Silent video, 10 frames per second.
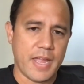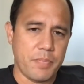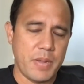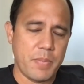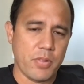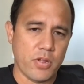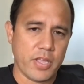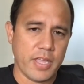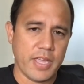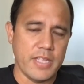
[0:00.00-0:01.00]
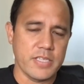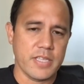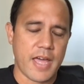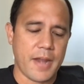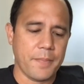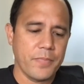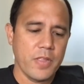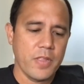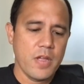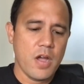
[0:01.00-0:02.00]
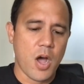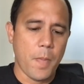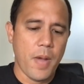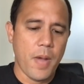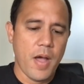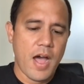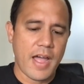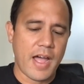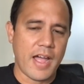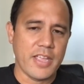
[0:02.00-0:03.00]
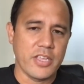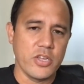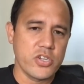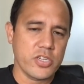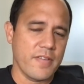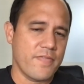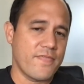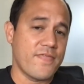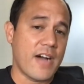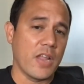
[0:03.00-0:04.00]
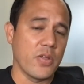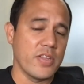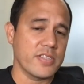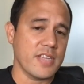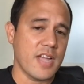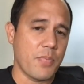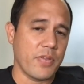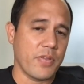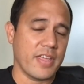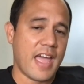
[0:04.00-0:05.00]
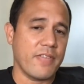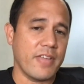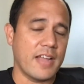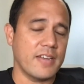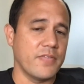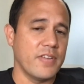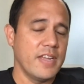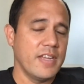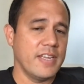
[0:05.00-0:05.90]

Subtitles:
again, people are looking into that. I usually follow this up with the caveat of